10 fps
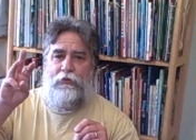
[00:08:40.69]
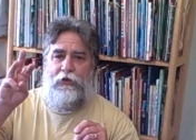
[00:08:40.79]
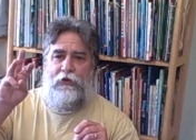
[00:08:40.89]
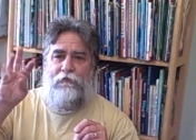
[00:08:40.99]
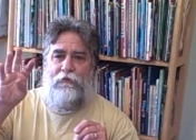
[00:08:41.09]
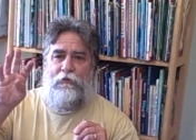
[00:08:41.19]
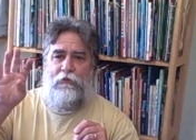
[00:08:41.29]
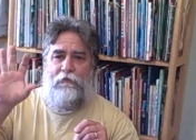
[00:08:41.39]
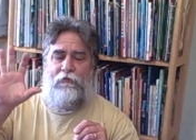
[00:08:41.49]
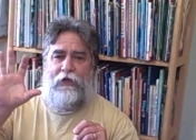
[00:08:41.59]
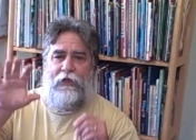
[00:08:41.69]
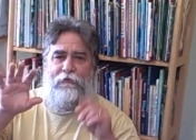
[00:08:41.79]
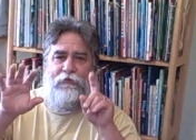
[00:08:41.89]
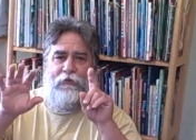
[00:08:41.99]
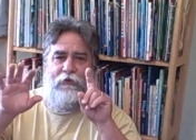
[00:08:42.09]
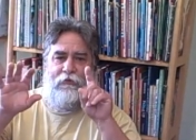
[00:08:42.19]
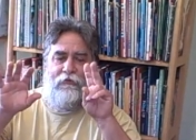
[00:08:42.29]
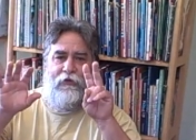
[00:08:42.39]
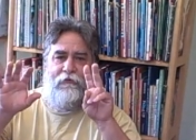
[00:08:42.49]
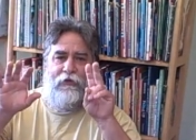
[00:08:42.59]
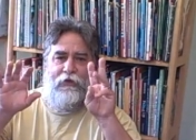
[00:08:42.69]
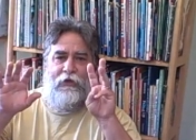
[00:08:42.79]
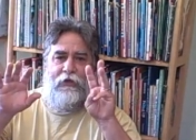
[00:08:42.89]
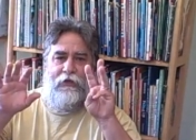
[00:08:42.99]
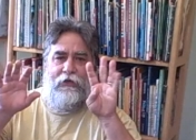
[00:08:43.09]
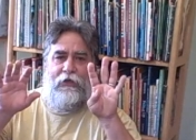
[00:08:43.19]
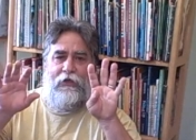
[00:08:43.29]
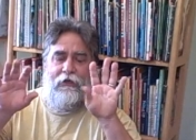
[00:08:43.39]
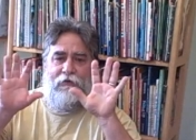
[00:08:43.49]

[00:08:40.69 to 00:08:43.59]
3, 4, 5, 6, 7, 8, 9,